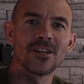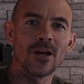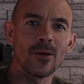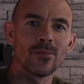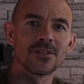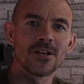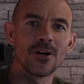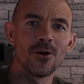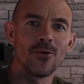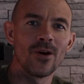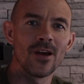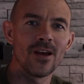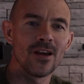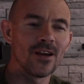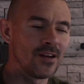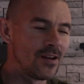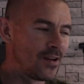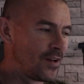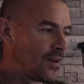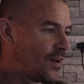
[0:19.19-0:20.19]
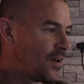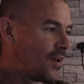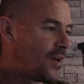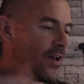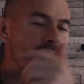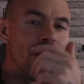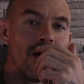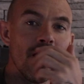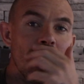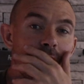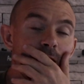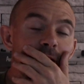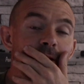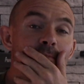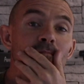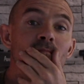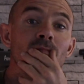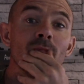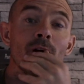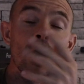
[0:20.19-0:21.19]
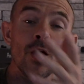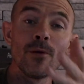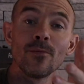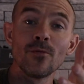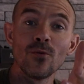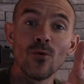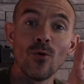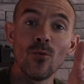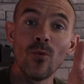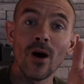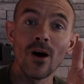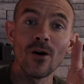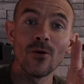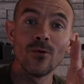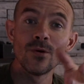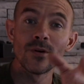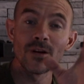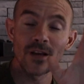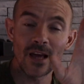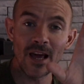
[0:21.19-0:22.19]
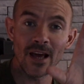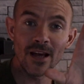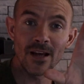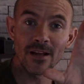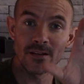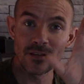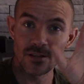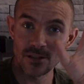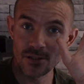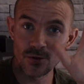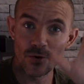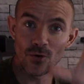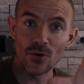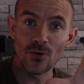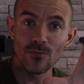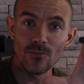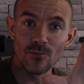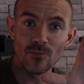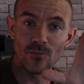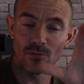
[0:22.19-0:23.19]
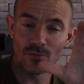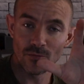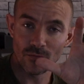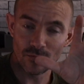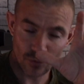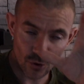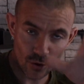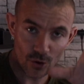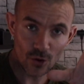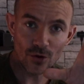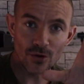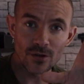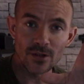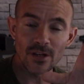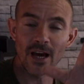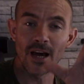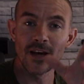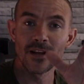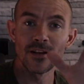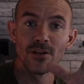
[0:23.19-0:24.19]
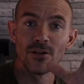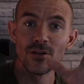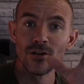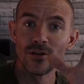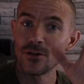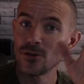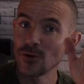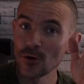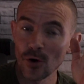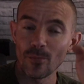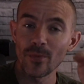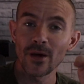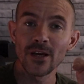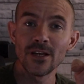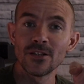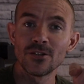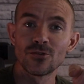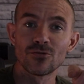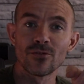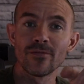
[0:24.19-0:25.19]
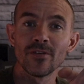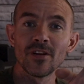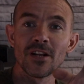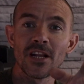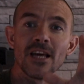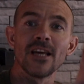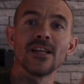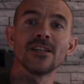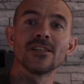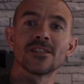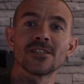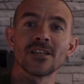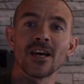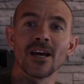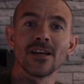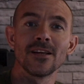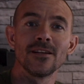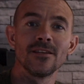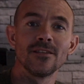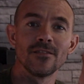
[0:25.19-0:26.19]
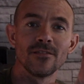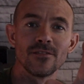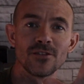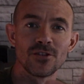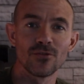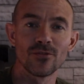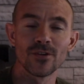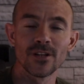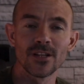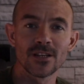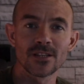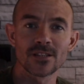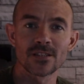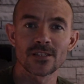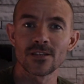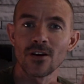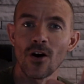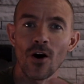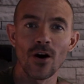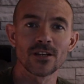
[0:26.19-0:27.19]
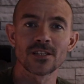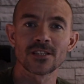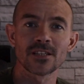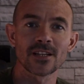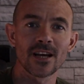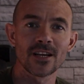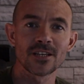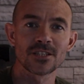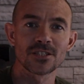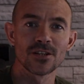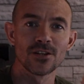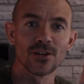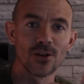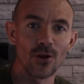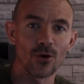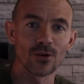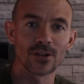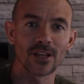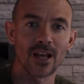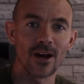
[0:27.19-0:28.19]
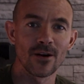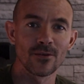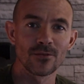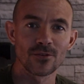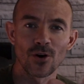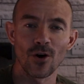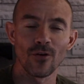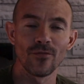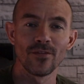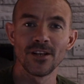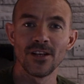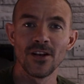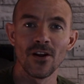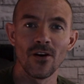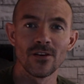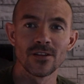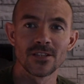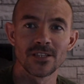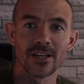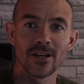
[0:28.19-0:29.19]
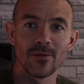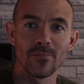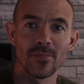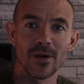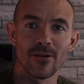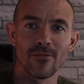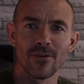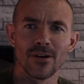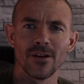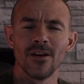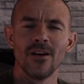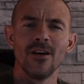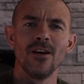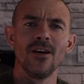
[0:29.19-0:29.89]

Dubs Hill here. Um, hope you're all well and doing good and not being driven insane during this isolation, lockdown, COVID-19 period.